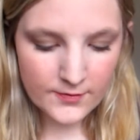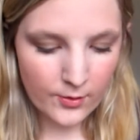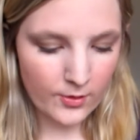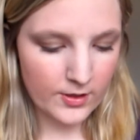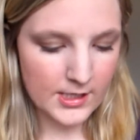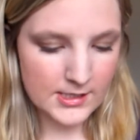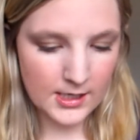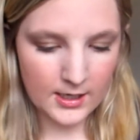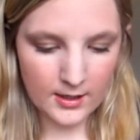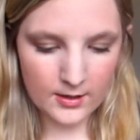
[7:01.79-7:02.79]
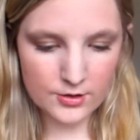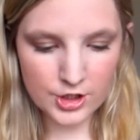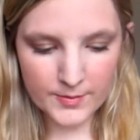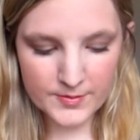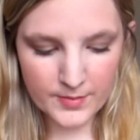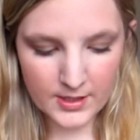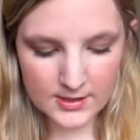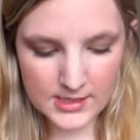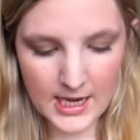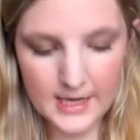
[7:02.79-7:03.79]
for these kind of trips
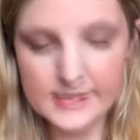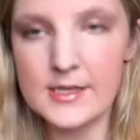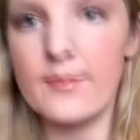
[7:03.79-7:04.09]
because it has the